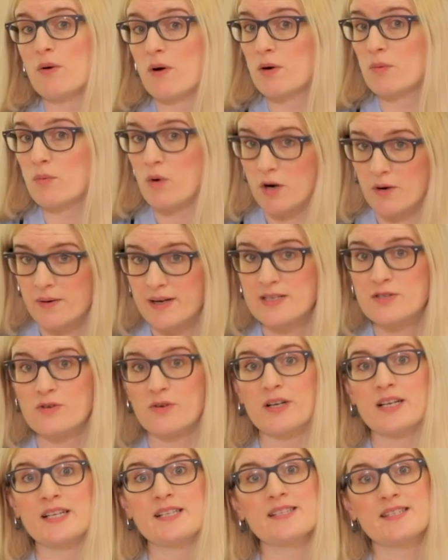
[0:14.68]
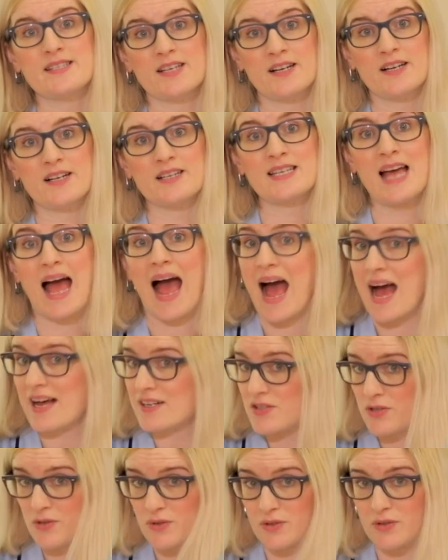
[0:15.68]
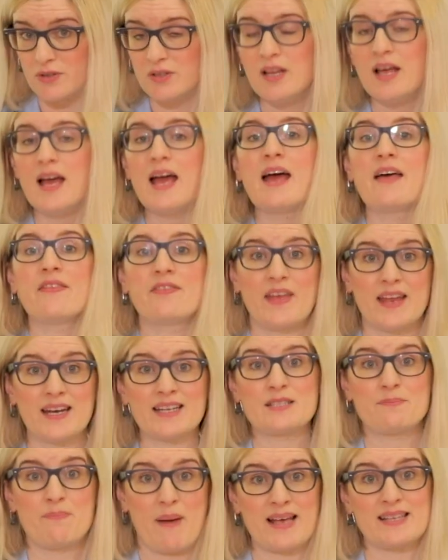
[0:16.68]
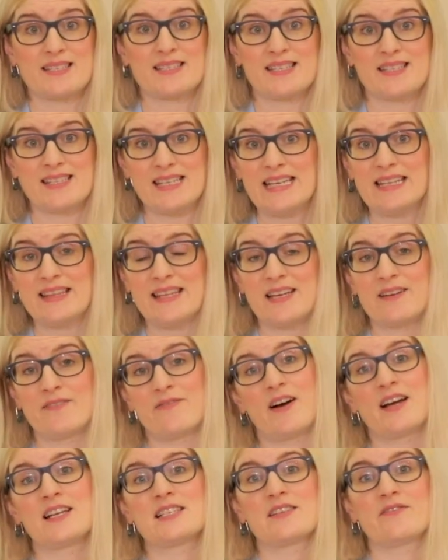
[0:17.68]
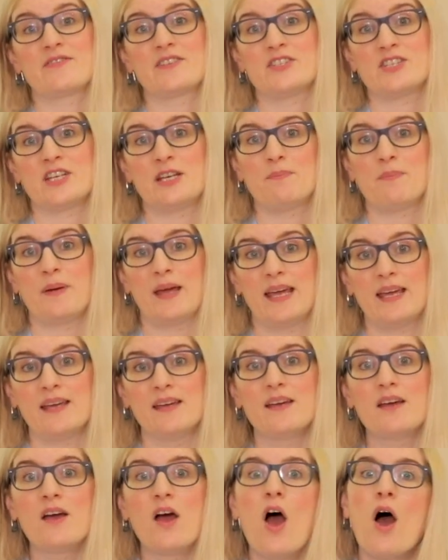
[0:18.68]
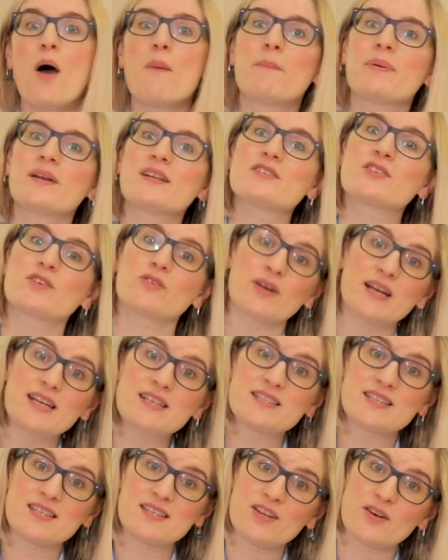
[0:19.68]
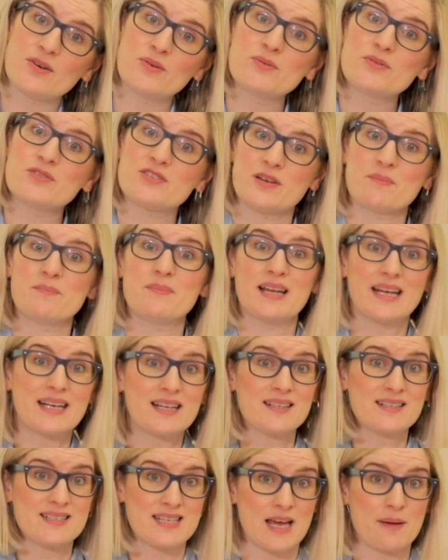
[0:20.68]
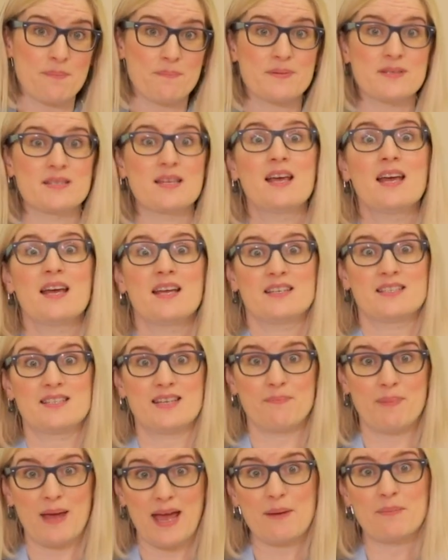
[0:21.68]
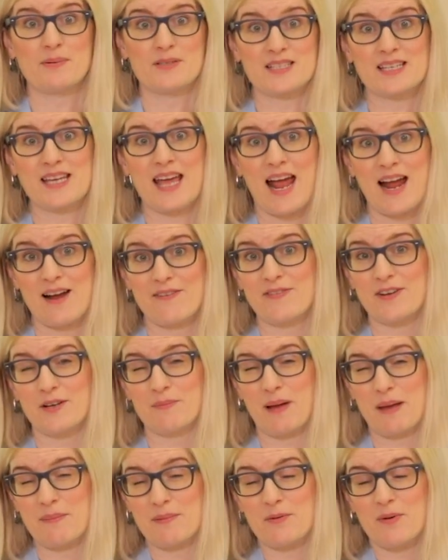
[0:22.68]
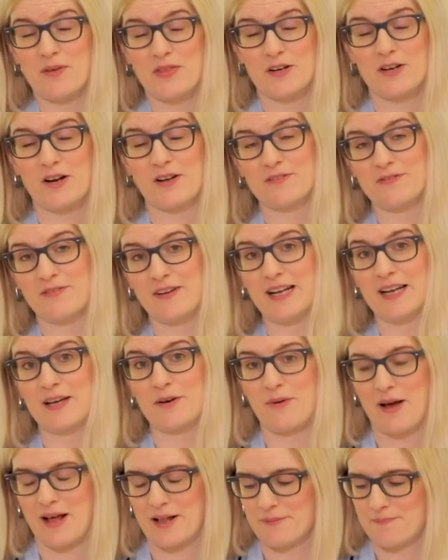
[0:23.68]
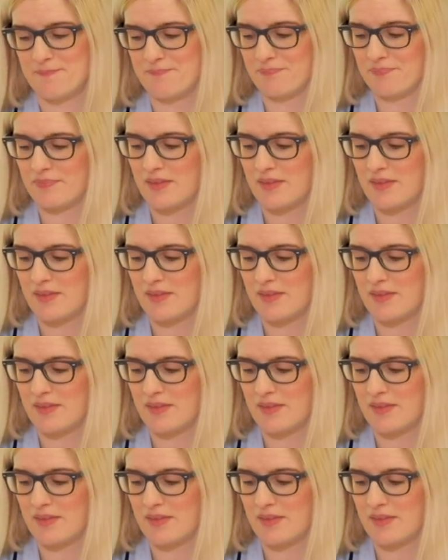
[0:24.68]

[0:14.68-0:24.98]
you are worried or concerned at all, then it's best to seek the advice of a GP. But it's great to know some little tips to be able to care for your baby when they're not feeling well.